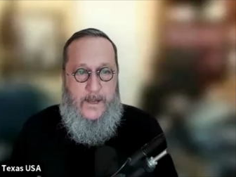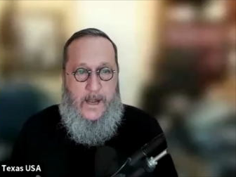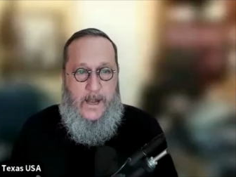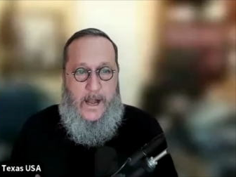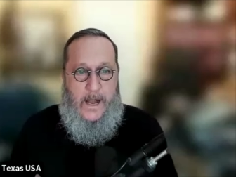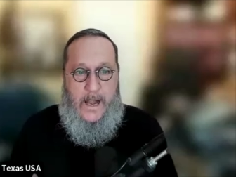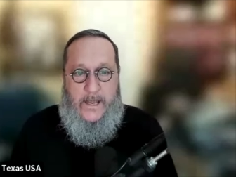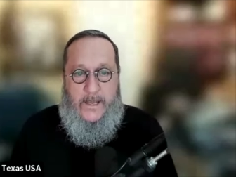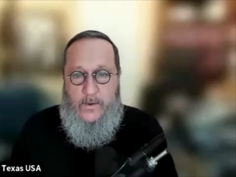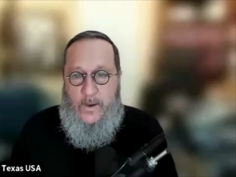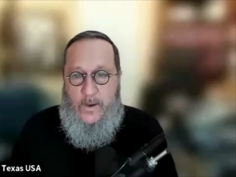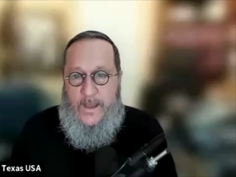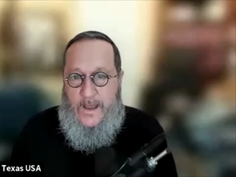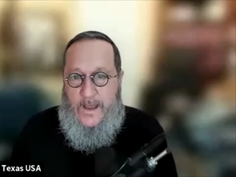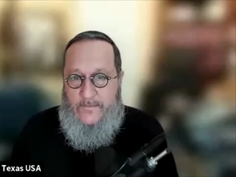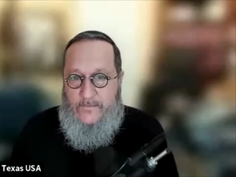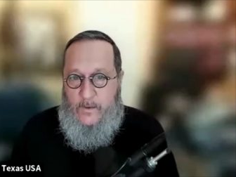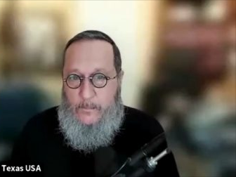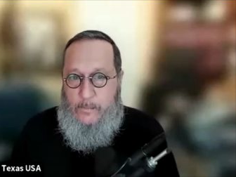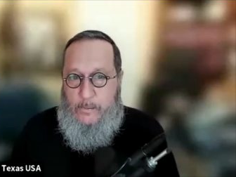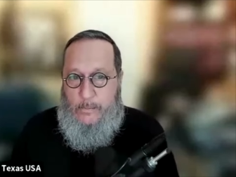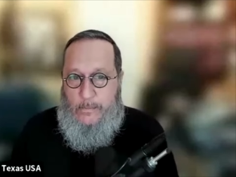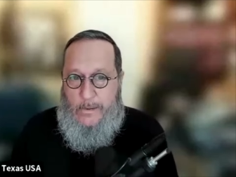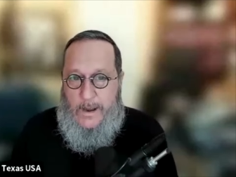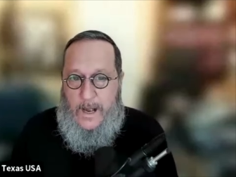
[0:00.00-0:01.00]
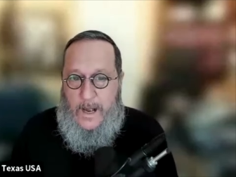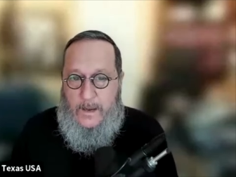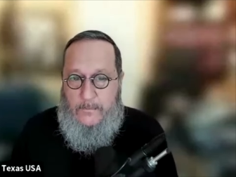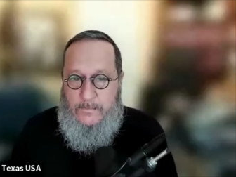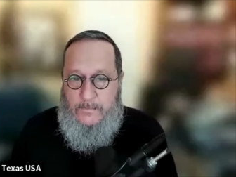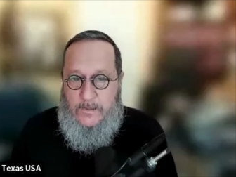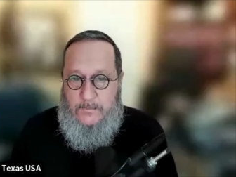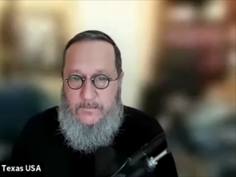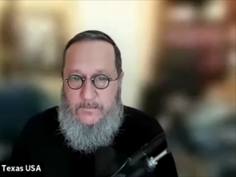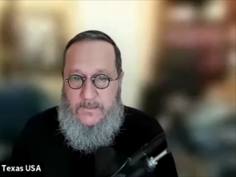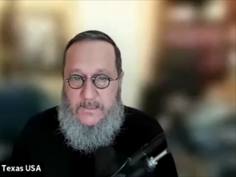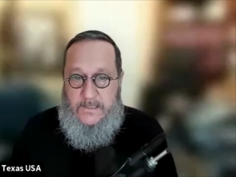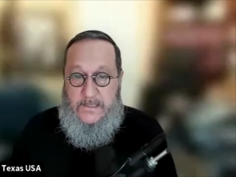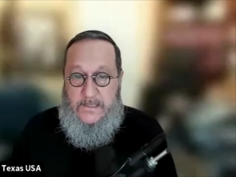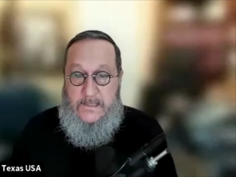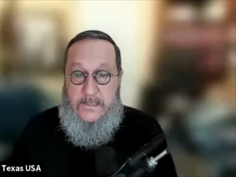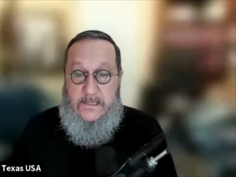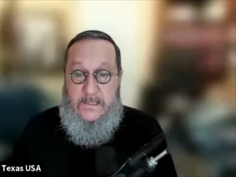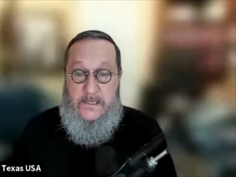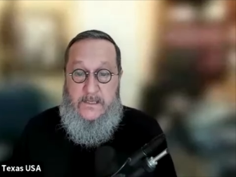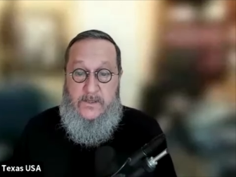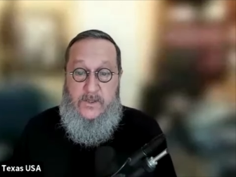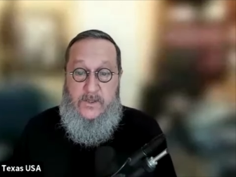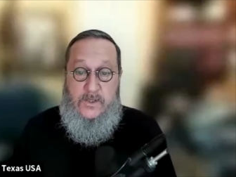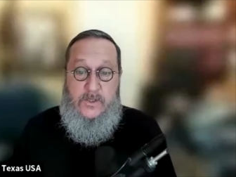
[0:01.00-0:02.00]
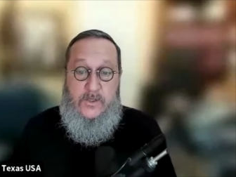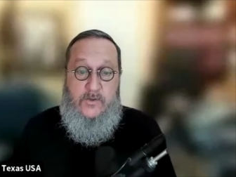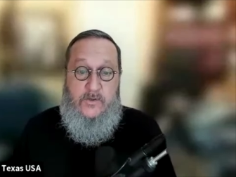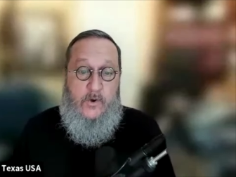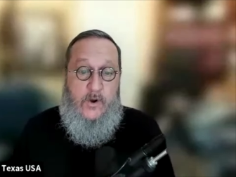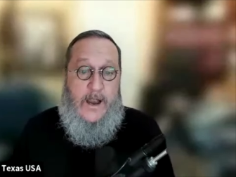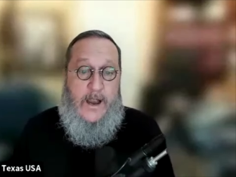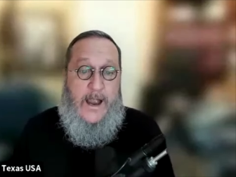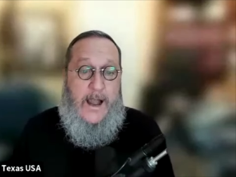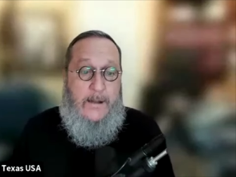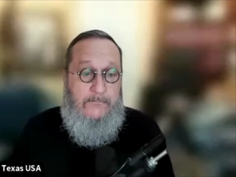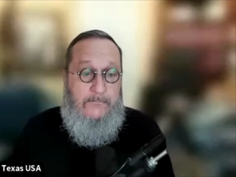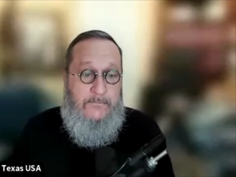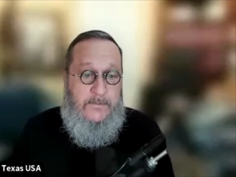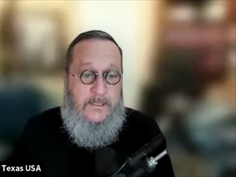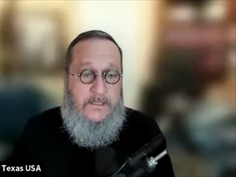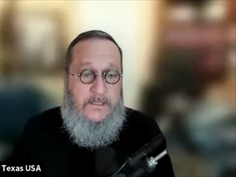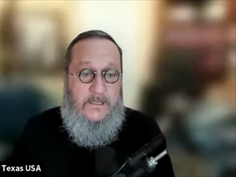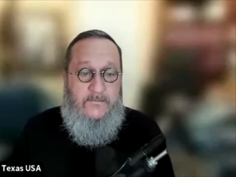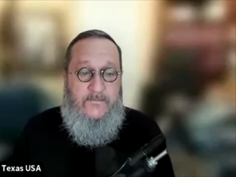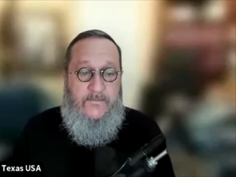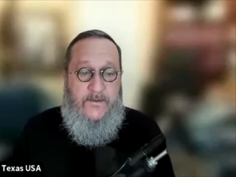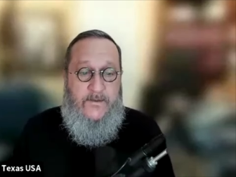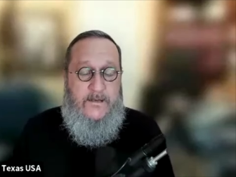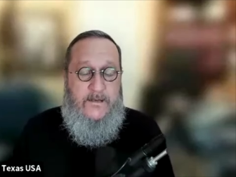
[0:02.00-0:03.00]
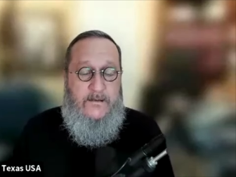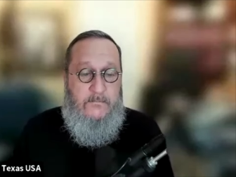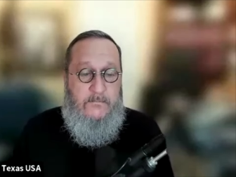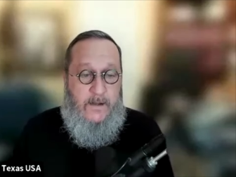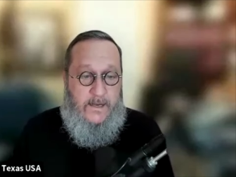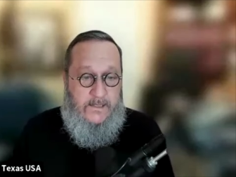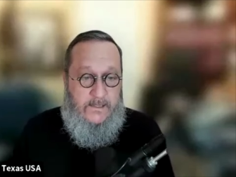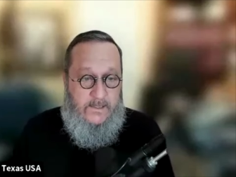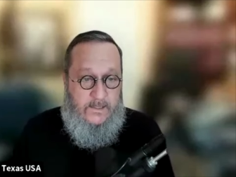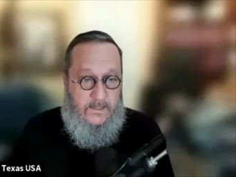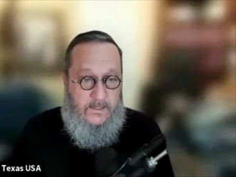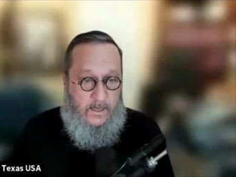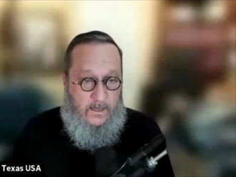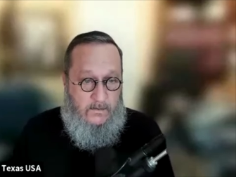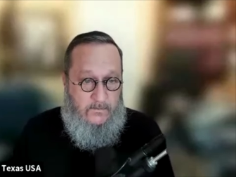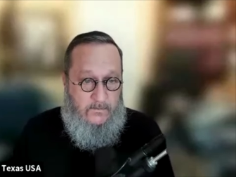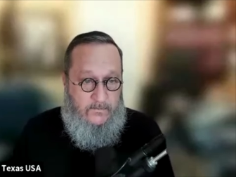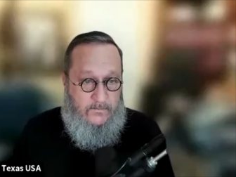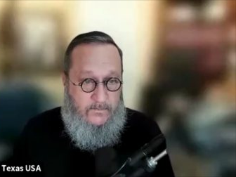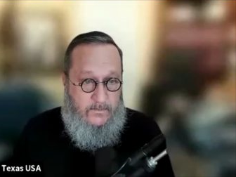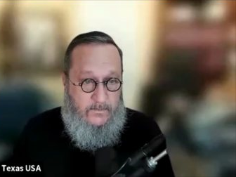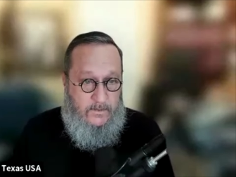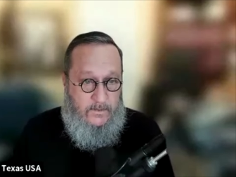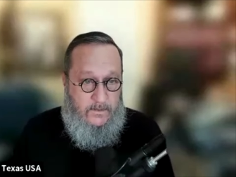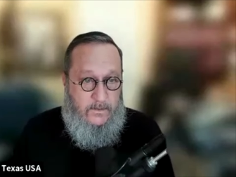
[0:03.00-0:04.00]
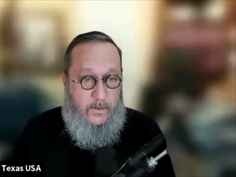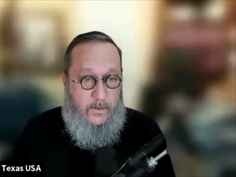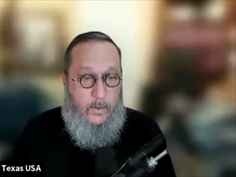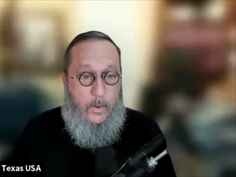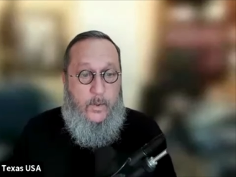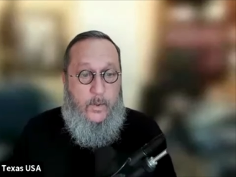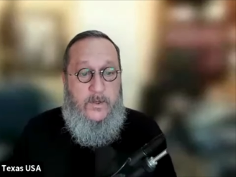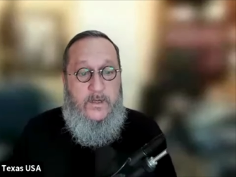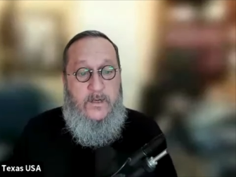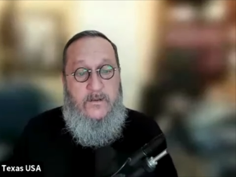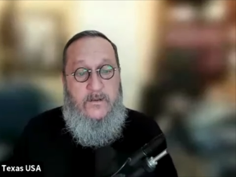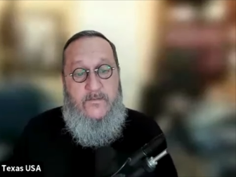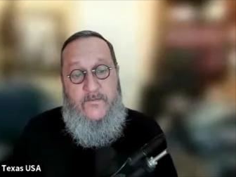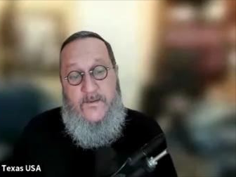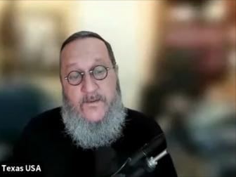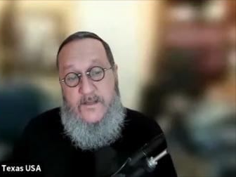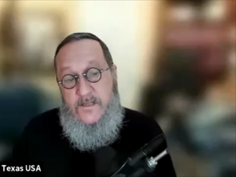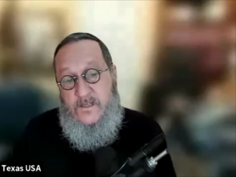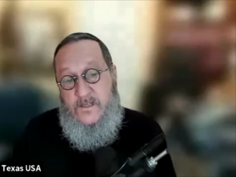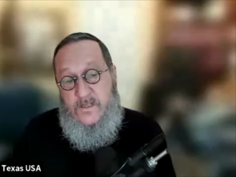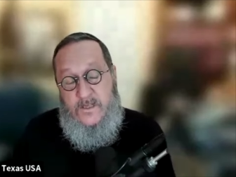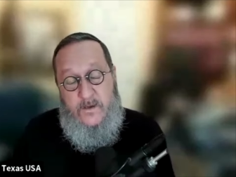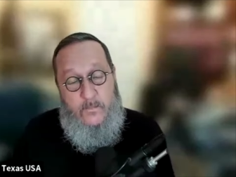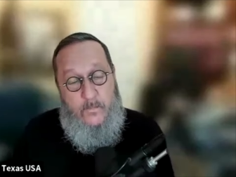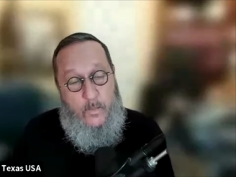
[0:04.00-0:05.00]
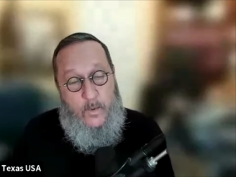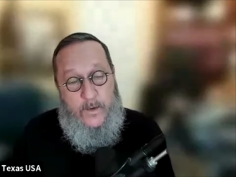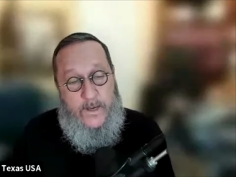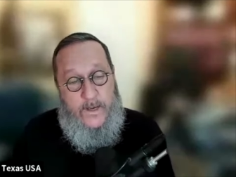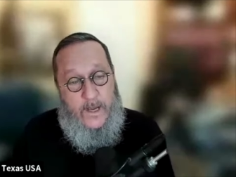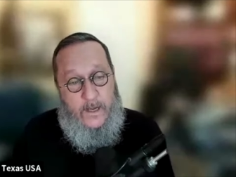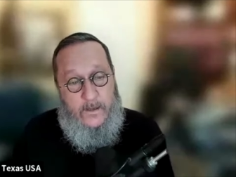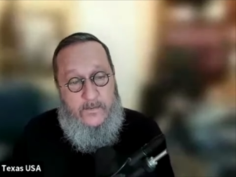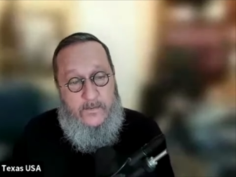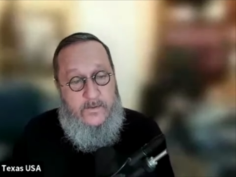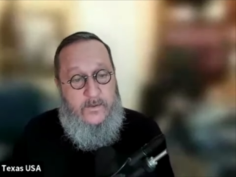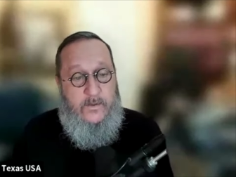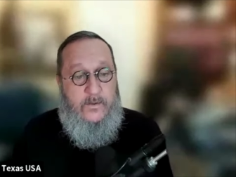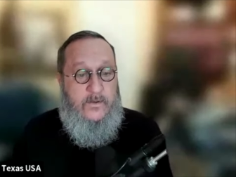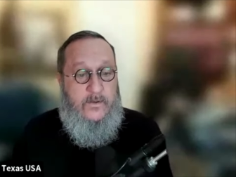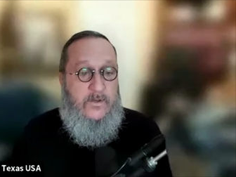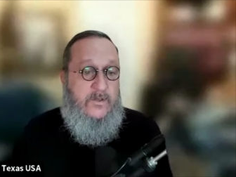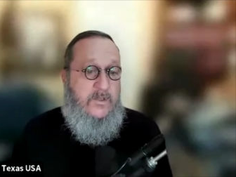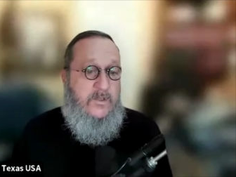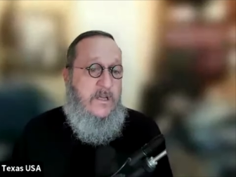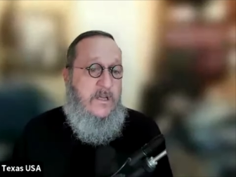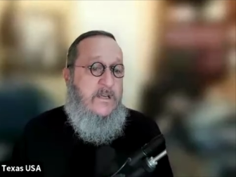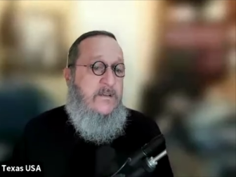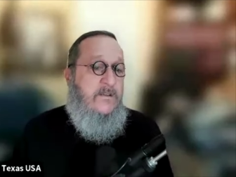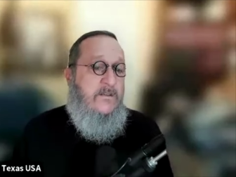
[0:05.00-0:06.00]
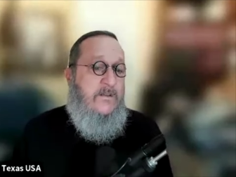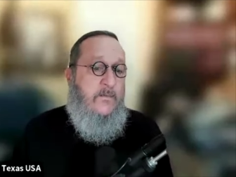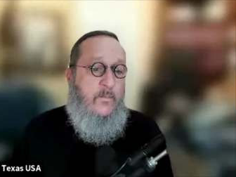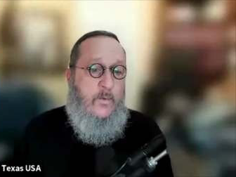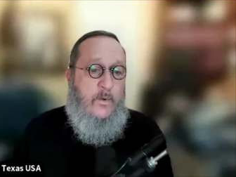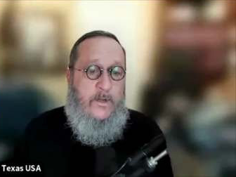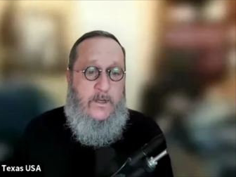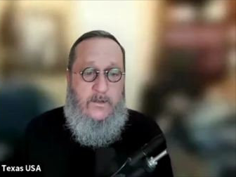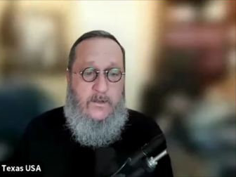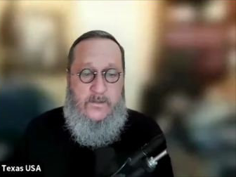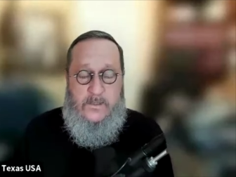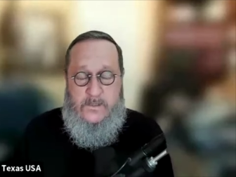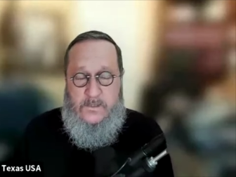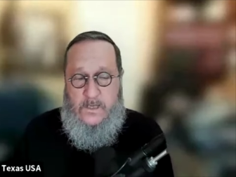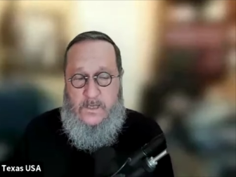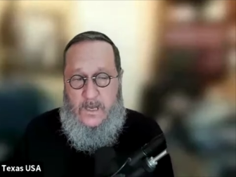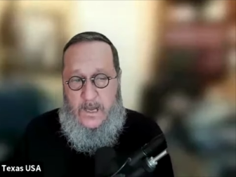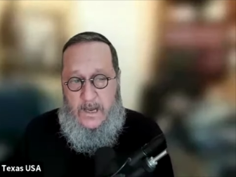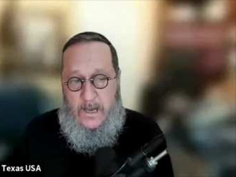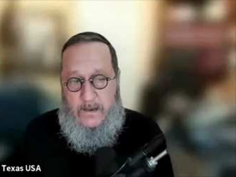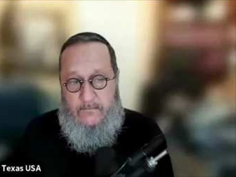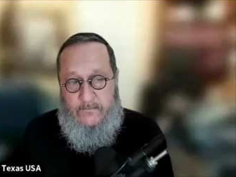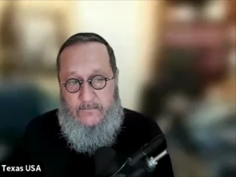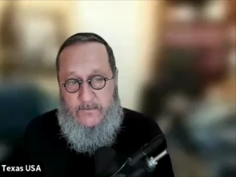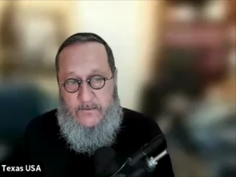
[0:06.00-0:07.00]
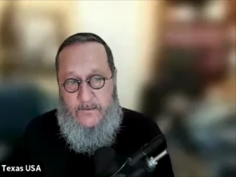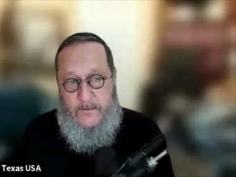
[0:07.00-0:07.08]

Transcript: I don't have a problem getting in a scrap to defend myself or to defend someone else or to save someone else's life.